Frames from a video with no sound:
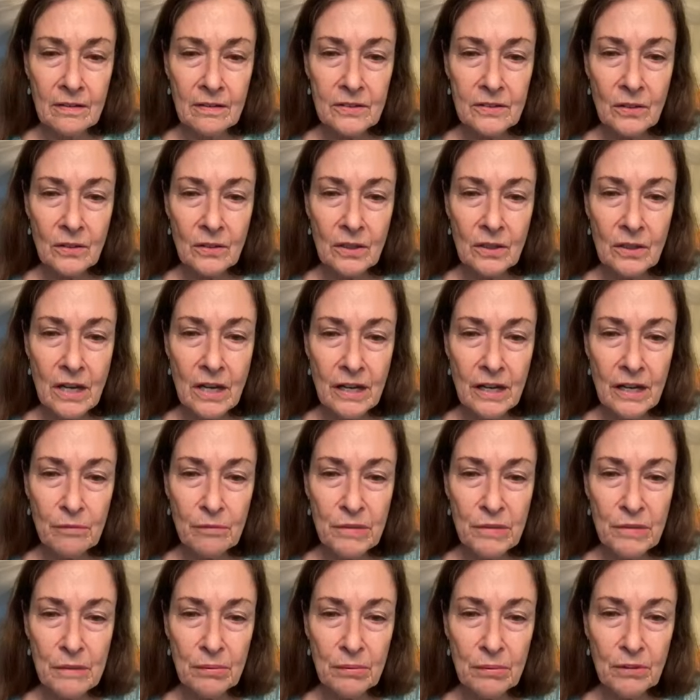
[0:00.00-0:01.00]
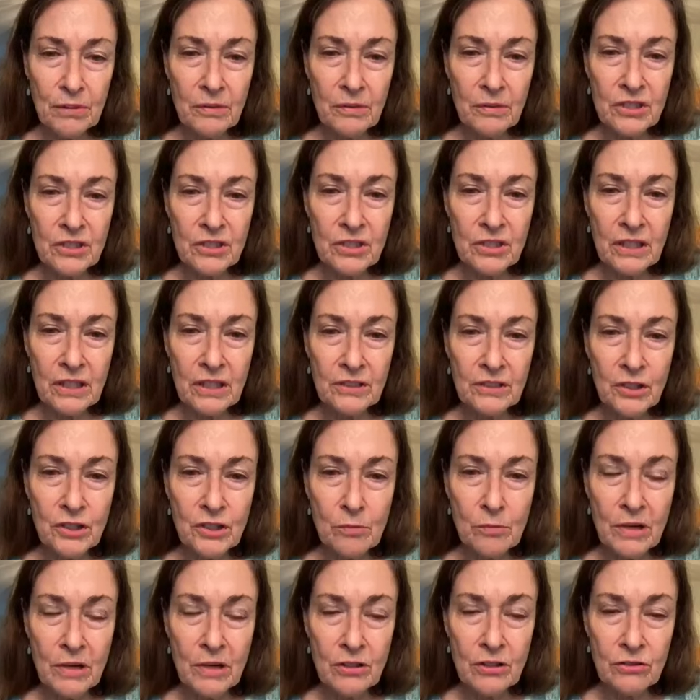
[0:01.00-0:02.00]
So a lot of people are reaching out
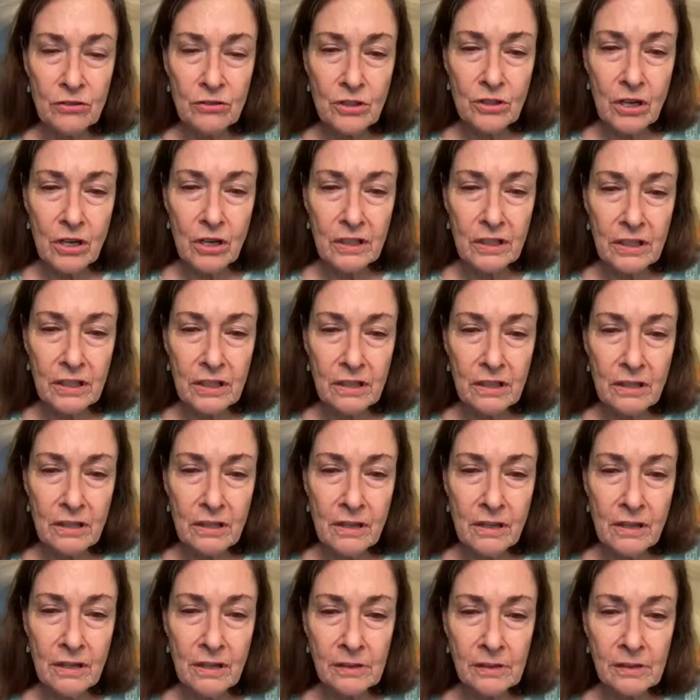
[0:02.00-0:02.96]
to you about your doggy.